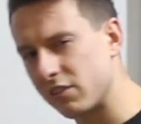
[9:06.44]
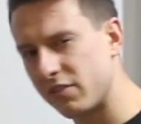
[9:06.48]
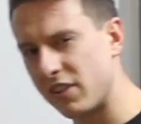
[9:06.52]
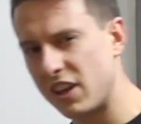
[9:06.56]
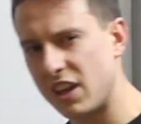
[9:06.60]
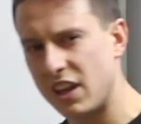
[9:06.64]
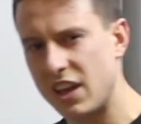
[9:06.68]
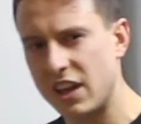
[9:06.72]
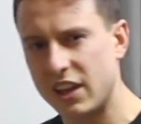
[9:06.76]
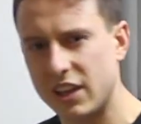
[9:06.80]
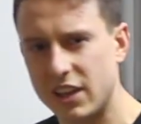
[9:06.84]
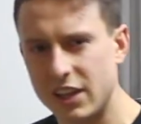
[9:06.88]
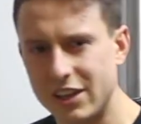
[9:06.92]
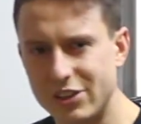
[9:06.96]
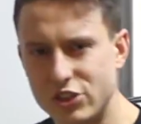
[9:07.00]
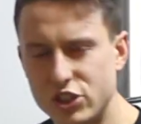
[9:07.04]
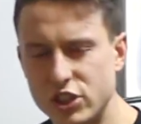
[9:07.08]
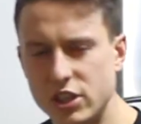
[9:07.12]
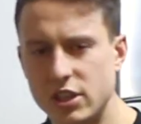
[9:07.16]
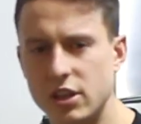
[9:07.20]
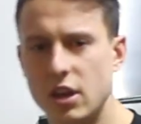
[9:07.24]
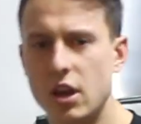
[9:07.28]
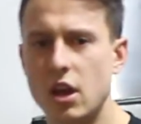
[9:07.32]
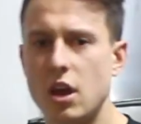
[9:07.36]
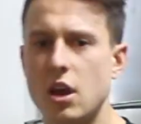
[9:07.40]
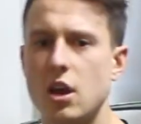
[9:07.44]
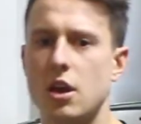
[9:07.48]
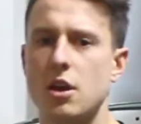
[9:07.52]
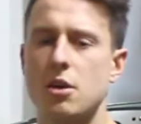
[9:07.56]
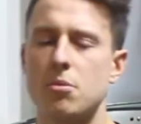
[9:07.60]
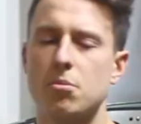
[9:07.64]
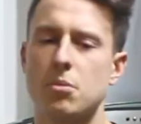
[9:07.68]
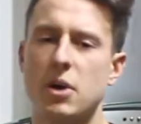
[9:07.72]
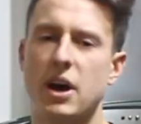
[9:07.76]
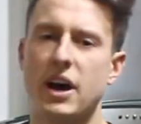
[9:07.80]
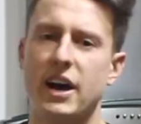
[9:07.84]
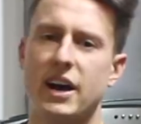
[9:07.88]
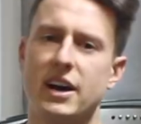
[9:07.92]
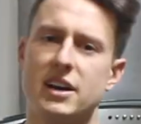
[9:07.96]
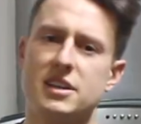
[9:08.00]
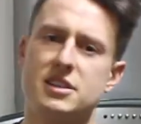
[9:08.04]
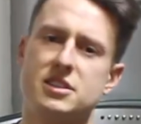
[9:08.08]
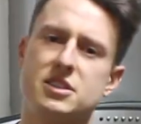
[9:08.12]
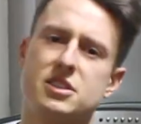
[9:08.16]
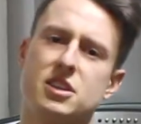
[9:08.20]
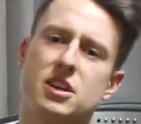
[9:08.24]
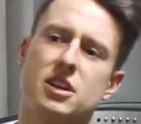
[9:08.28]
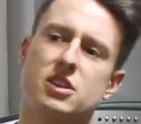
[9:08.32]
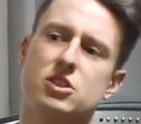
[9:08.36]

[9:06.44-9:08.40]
of AAKG as